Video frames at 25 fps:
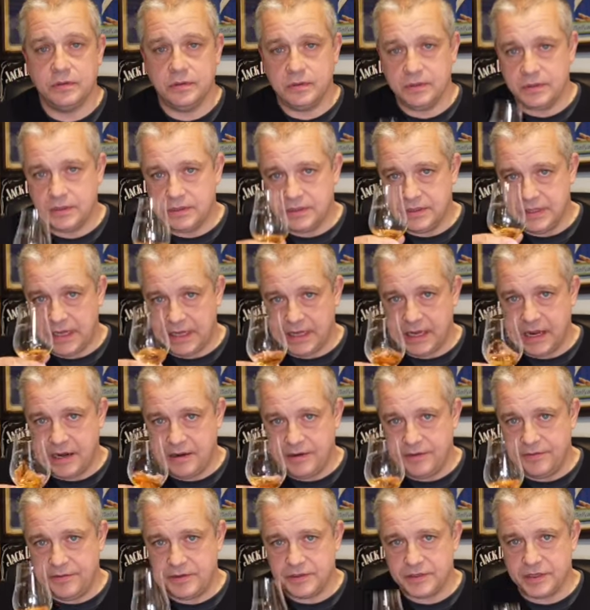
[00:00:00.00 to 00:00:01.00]
take care of
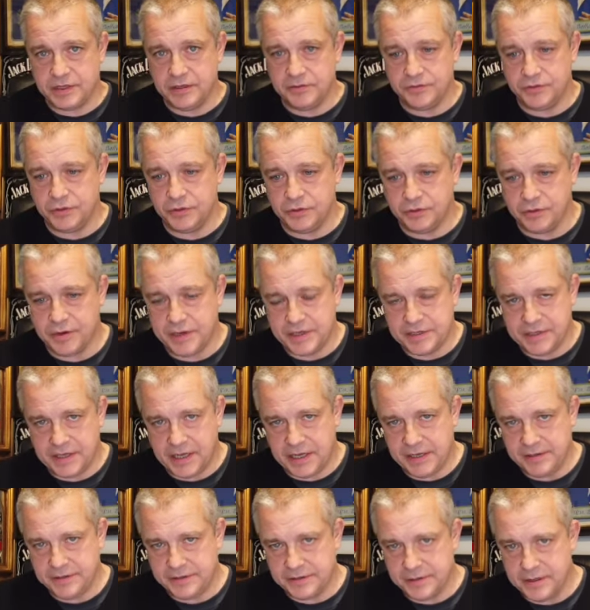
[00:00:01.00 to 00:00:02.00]
yourselves, you crazy
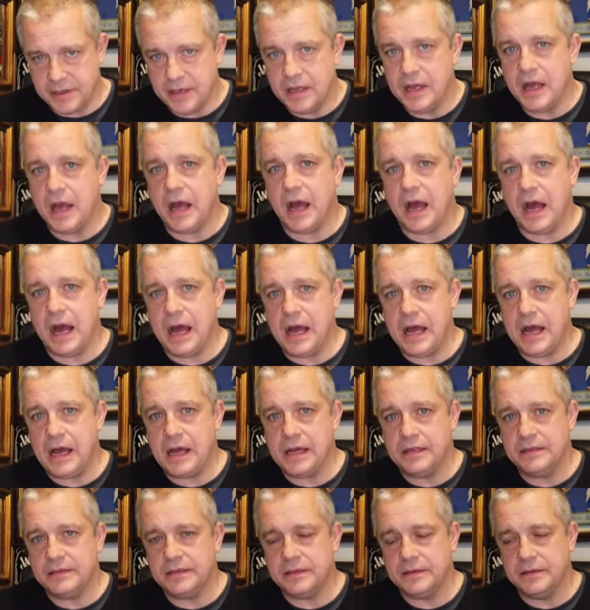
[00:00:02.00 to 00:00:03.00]
kids,
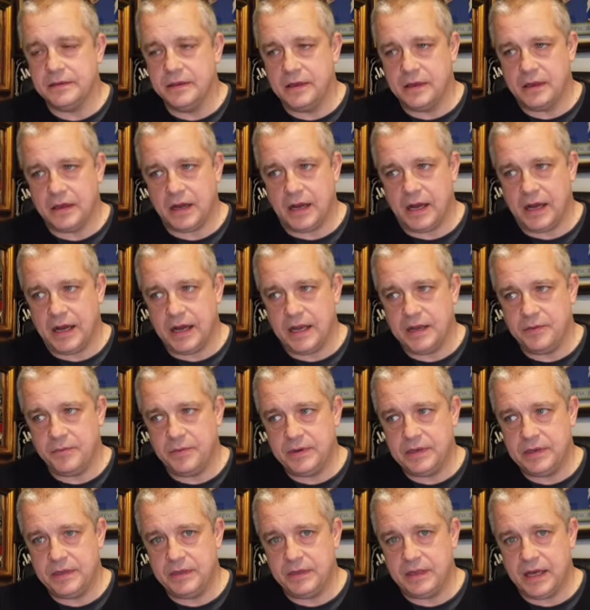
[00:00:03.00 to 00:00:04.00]
and I
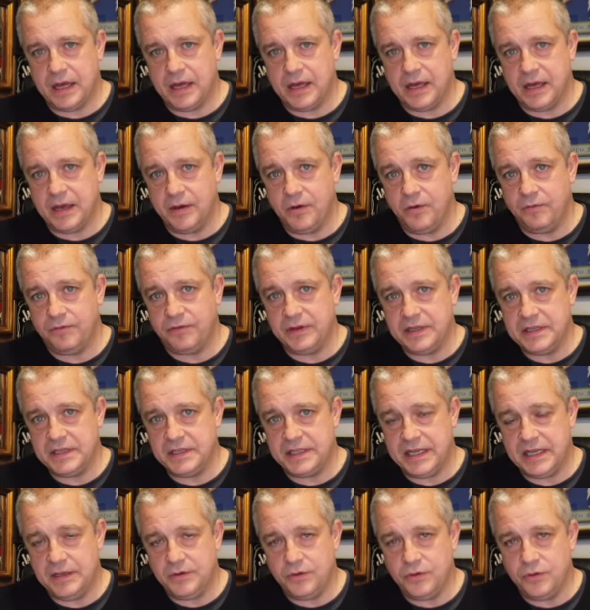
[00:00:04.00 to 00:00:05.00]
will hopefully see
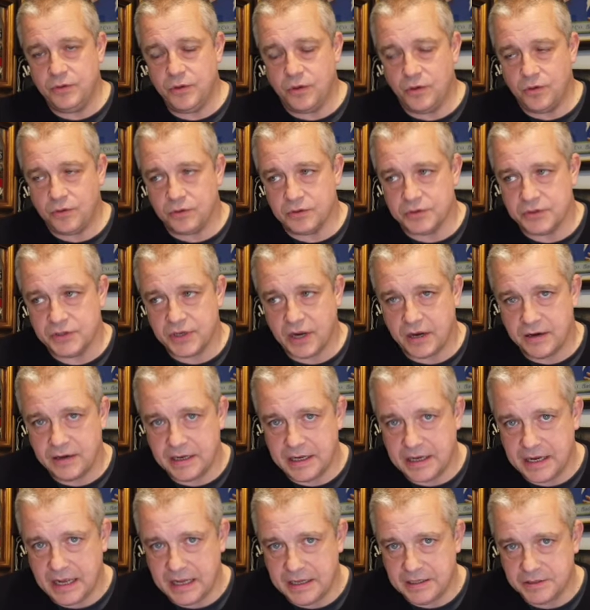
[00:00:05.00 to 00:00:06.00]
you on Saturday
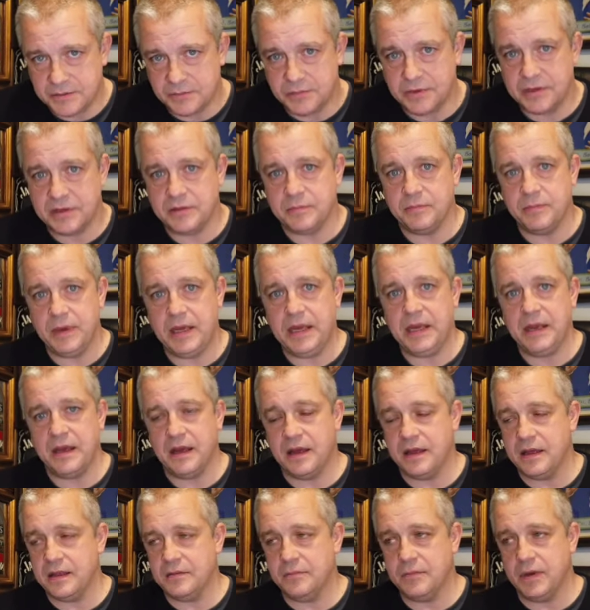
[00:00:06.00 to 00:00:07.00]
nights with me
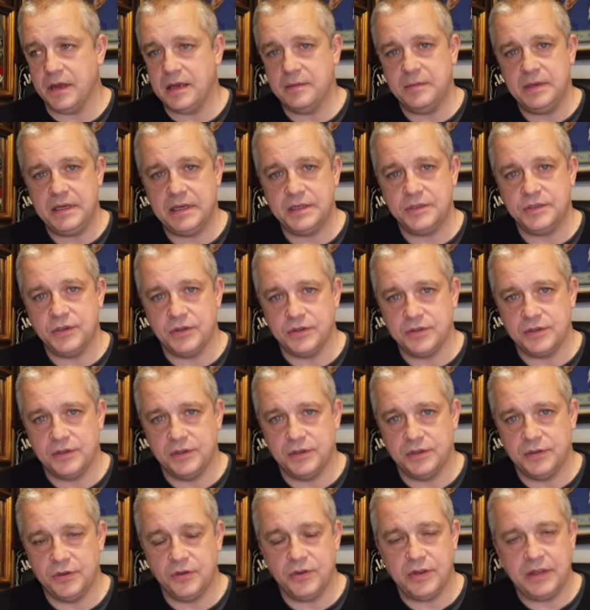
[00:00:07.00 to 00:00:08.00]
and my mate Justin
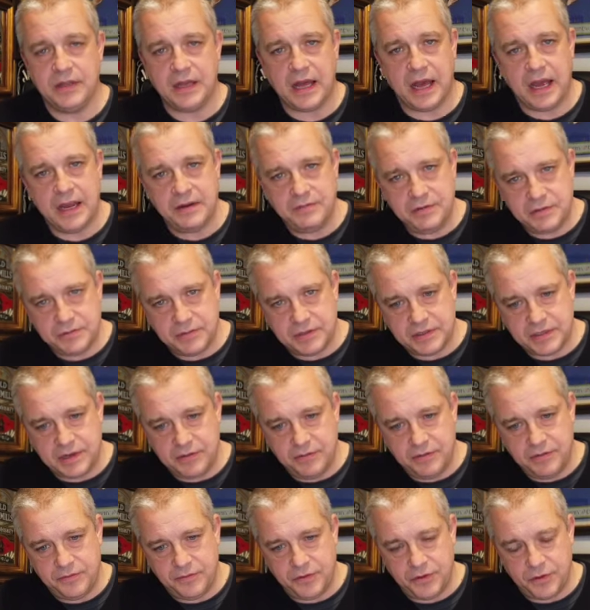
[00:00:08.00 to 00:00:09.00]
doing Irish Whiskey
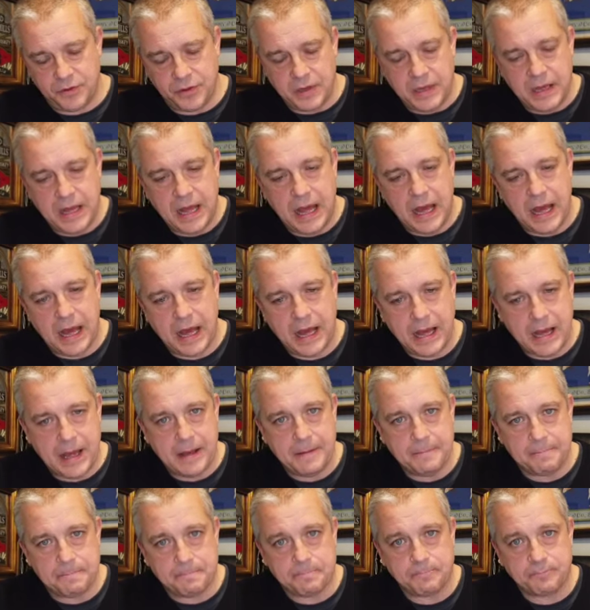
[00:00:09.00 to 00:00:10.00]
Review.
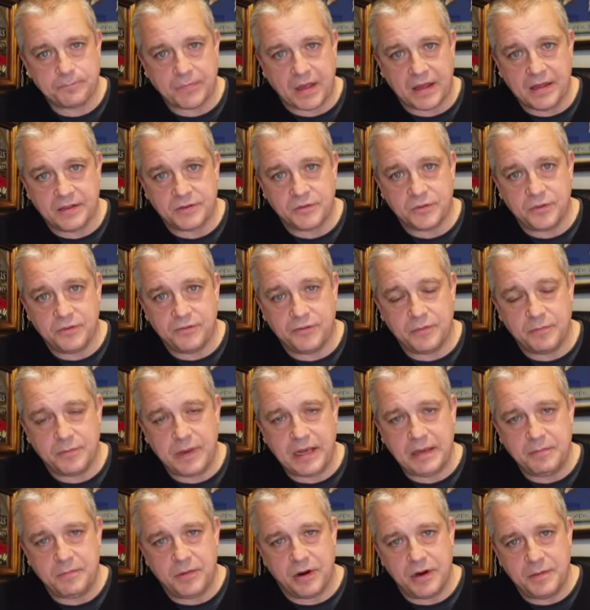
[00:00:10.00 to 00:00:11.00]
That's all from me,
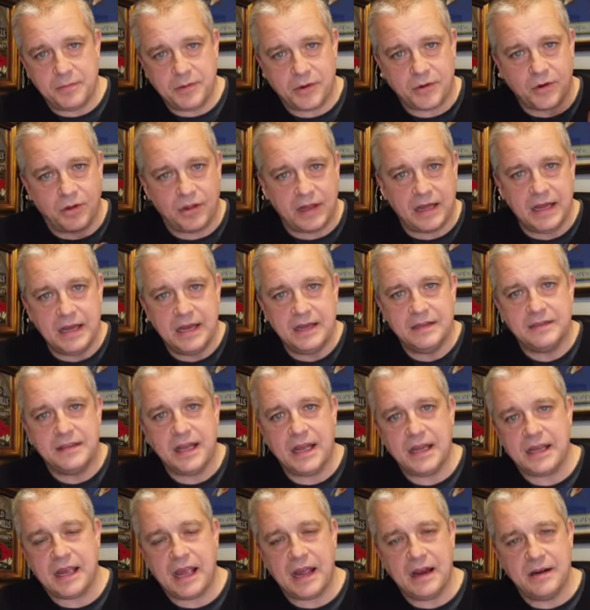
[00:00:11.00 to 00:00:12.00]
Marty McCauley. Take
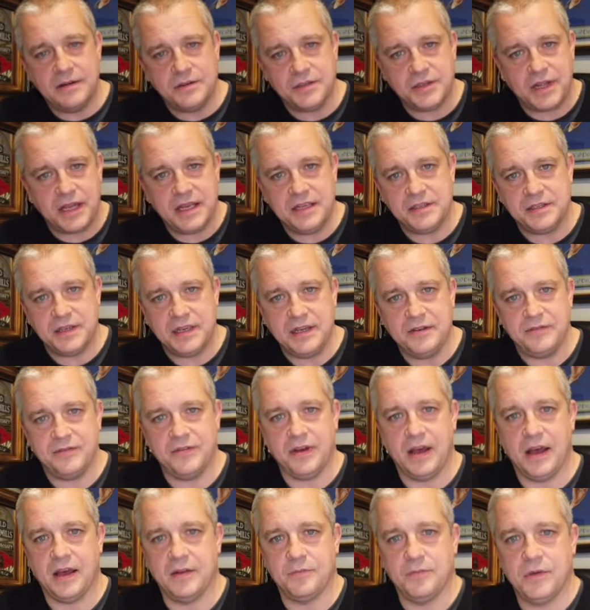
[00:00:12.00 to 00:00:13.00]
care, stay safe,
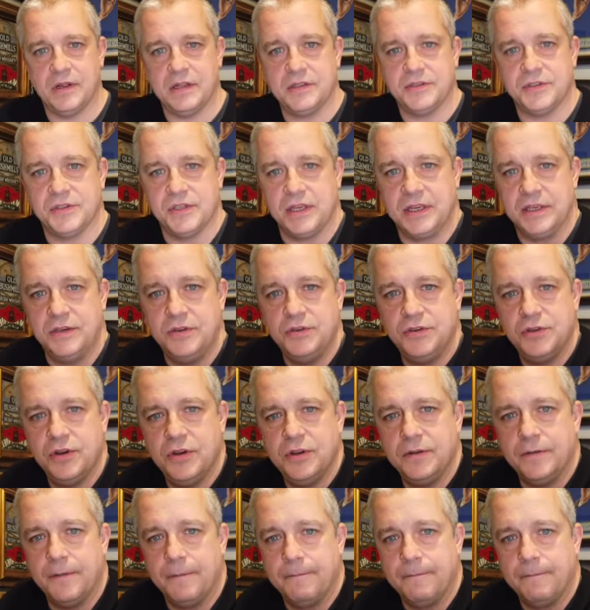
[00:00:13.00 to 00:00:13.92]
and I'll see you soon.